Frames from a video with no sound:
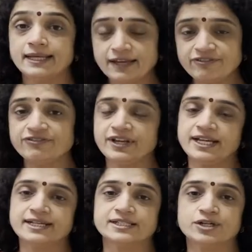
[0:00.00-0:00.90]
if he
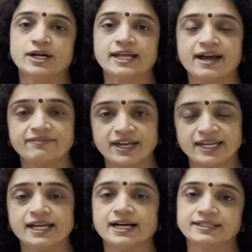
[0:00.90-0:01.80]
does not have
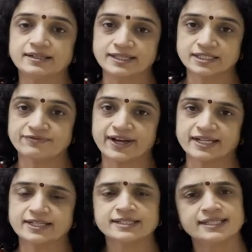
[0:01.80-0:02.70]
any other risk
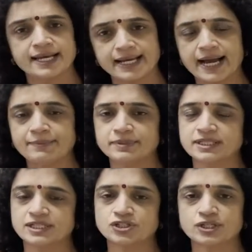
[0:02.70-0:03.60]
factors like
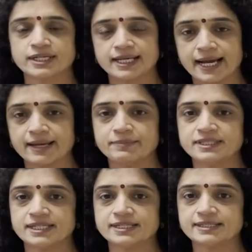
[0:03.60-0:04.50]
hypertension,
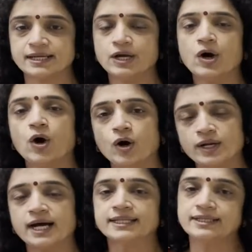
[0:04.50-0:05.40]
diabetes
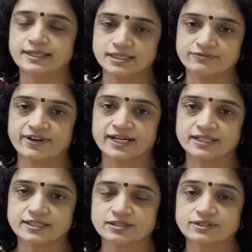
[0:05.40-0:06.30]
or other risk
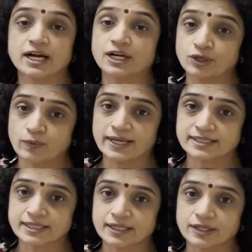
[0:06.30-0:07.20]
factors,
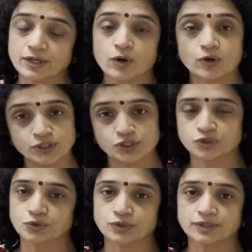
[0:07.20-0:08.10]
cardiovascular or
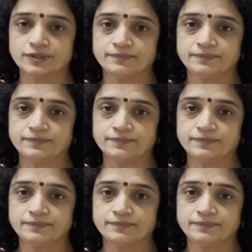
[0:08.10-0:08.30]
stroke.